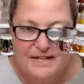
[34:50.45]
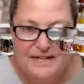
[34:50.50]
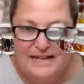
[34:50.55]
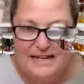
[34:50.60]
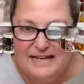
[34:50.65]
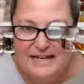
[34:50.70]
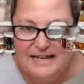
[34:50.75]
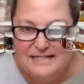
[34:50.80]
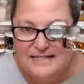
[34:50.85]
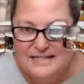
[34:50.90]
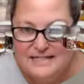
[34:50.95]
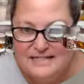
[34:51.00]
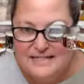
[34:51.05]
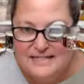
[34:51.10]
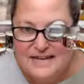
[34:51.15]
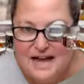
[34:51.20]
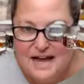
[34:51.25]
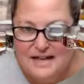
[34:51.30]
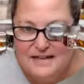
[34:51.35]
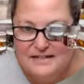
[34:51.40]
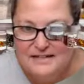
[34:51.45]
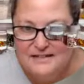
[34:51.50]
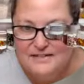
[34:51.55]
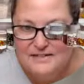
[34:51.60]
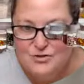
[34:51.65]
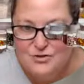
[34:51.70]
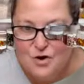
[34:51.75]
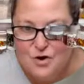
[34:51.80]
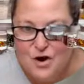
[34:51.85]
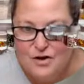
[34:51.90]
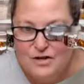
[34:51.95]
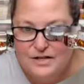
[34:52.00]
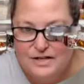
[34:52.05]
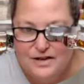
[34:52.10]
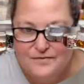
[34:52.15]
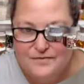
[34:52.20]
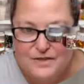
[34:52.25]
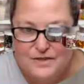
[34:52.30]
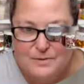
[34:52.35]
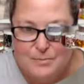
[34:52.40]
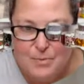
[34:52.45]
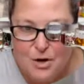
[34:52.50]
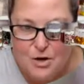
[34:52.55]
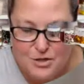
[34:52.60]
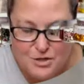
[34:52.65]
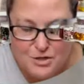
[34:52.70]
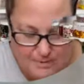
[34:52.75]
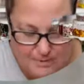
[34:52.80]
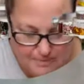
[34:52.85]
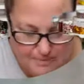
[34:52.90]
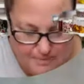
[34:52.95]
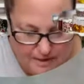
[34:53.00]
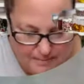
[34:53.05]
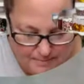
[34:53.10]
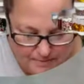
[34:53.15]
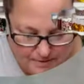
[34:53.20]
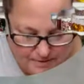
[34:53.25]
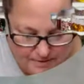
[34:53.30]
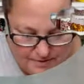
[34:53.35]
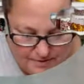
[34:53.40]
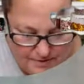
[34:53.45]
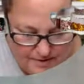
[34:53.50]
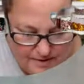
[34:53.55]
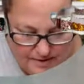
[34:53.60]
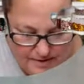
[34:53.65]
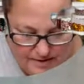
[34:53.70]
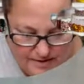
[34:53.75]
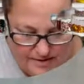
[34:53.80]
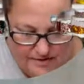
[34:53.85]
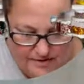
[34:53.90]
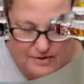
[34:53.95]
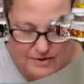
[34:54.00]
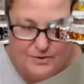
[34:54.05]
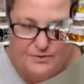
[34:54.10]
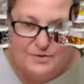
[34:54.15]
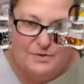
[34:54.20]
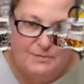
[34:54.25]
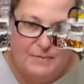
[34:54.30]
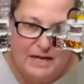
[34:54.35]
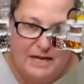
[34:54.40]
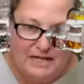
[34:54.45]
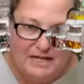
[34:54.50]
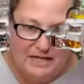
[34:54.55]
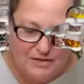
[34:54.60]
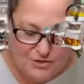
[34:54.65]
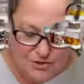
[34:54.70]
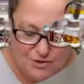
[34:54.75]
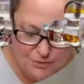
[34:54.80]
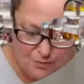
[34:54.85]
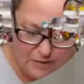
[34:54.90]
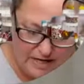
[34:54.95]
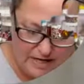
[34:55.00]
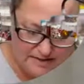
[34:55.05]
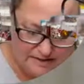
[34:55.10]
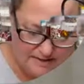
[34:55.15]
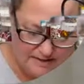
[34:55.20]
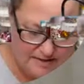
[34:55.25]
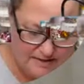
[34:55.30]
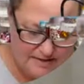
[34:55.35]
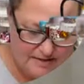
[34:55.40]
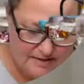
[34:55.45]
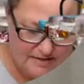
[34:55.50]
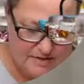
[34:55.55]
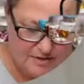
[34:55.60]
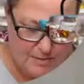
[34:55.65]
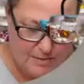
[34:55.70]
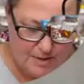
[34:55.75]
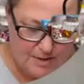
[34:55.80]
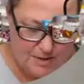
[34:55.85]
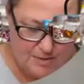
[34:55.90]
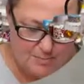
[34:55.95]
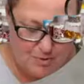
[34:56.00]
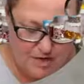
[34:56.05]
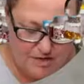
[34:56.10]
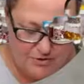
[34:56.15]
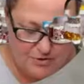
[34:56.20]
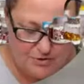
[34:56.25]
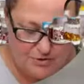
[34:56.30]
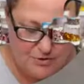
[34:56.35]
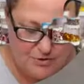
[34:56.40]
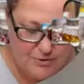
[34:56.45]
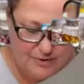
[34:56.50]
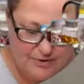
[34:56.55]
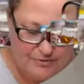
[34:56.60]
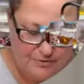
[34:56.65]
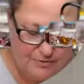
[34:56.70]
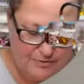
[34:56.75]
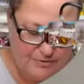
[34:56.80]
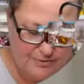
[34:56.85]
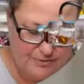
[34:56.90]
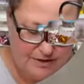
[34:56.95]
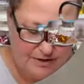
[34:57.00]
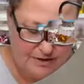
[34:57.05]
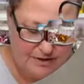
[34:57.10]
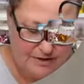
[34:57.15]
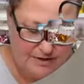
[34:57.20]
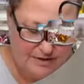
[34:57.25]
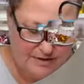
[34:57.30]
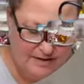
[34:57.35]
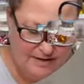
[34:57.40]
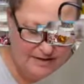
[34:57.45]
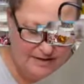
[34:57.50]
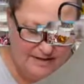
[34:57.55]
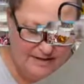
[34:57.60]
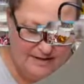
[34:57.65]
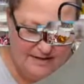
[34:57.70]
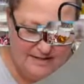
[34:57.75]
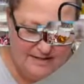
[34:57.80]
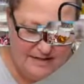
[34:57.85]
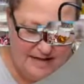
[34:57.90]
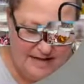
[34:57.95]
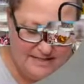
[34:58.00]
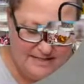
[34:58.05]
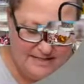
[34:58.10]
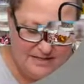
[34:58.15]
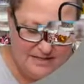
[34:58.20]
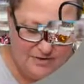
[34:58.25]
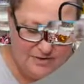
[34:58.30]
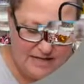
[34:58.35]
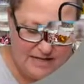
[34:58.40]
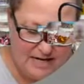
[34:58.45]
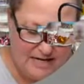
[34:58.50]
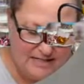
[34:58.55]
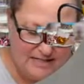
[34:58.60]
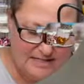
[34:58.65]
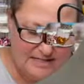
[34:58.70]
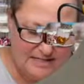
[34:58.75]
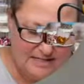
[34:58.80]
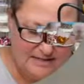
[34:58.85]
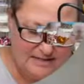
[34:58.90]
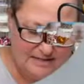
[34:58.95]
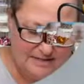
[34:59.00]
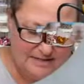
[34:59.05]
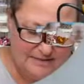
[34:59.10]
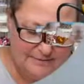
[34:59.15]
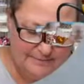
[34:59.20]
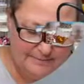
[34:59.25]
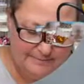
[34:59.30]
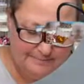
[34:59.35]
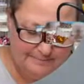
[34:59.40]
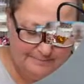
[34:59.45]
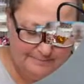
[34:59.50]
I guess it's not strong enough in the parchment paper, you know, to make it two ways because it's so much pressure going through there. That's a great idea, though.